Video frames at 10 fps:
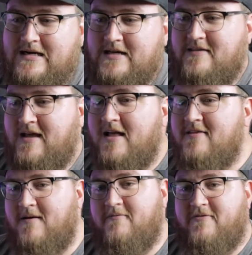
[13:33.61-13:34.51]
It's got
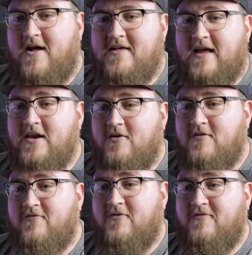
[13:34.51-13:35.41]
some flaws. I
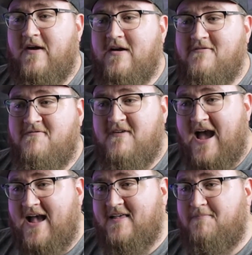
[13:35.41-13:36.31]
noticed for very
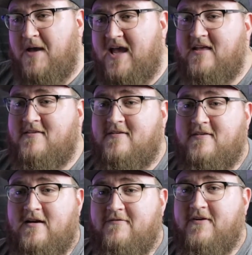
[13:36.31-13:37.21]
fast-paced
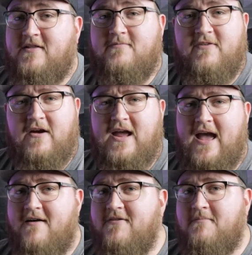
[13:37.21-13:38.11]
stuff, like some very
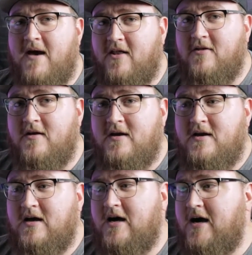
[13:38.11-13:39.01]
heavy metal,
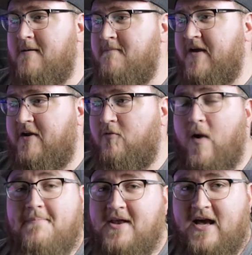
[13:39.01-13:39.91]
like
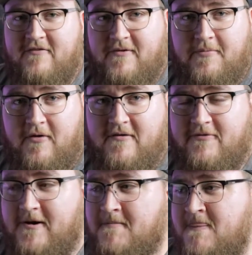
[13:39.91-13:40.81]
Reptile from
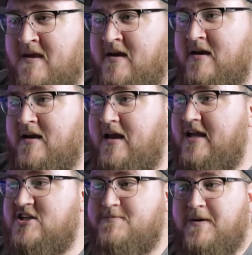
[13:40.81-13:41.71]
Periphery,
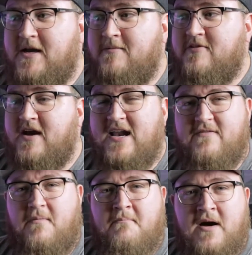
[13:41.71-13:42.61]
it just becomes kind
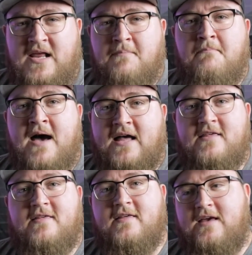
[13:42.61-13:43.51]
of a muddy
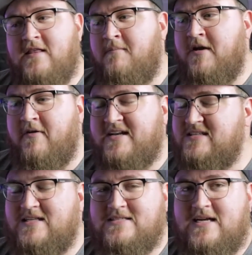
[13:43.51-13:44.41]
mess in the
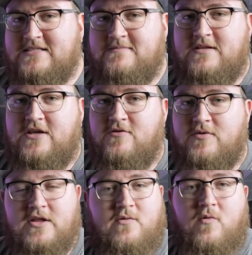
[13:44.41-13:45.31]
mid-range, and that's not something you
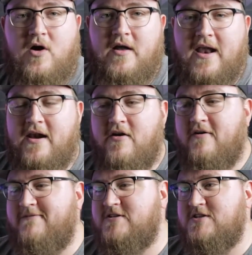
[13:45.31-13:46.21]
really want. And I don't
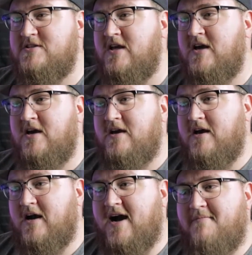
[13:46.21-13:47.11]
know if it's just
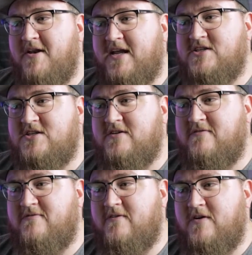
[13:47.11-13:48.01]
a combination
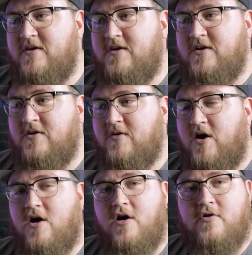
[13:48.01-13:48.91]
of, you know,
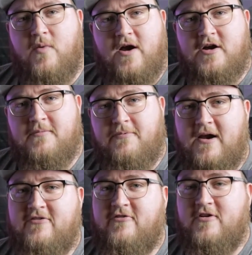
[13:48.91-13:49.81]
hardware
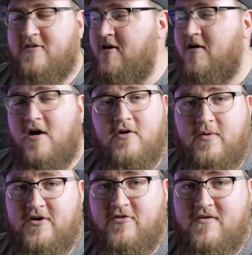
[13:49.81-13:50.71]
compressor. It's all
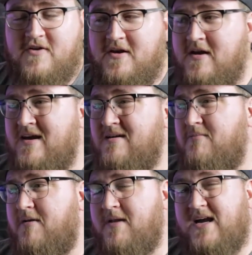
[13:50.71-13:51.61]
hardware driven,
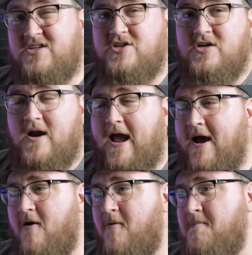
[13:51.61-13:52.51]
but I'm not sure
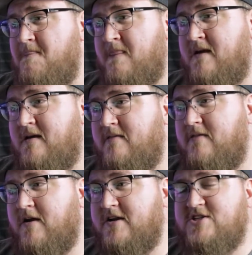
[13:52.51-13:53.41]
how
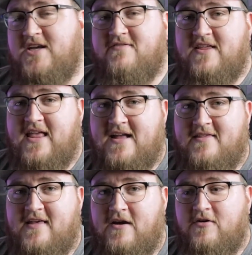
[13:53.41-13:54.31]
they're achieving that
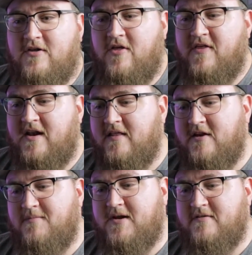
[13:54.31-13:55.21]
sound other than a
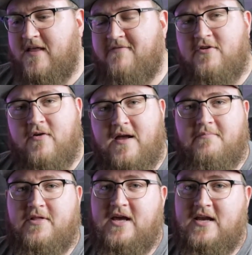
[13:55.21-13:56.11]
little bit of left and
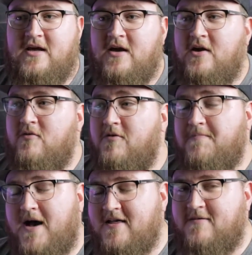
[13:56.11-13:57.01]
right bleed with
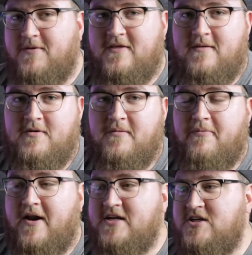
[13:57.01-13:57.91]
possibly some
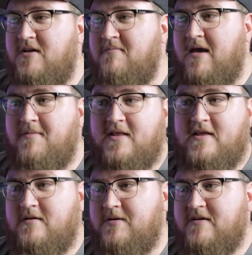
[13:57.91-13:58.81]
compression and maybe a
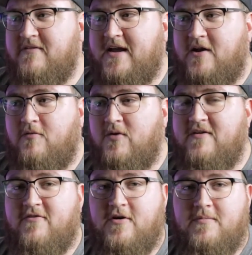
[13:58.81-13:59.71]
little bit of like a
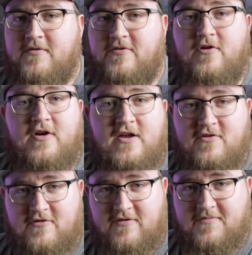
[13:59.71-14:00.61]
reverb
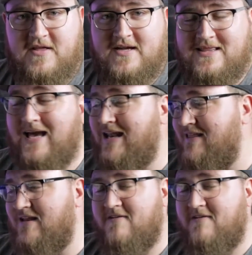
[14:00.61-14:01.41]
circuit or something like that in the